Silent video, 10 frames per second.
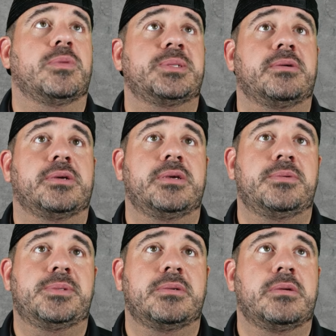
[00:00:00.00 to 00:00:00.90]

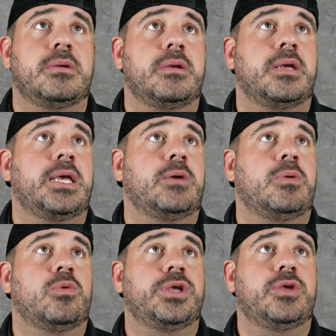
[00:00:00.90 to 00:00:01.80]
Syracuse and we
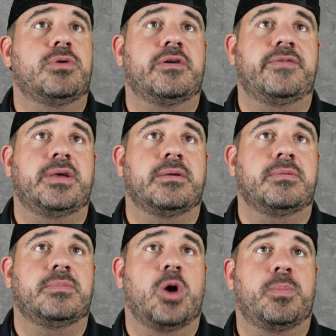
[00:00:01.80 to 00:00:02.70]
want UNLV.
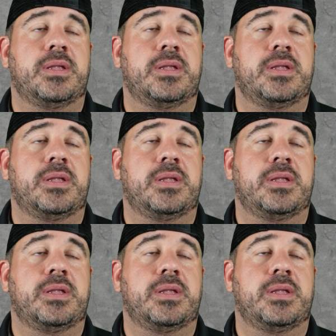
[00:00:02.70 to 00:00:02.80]
We open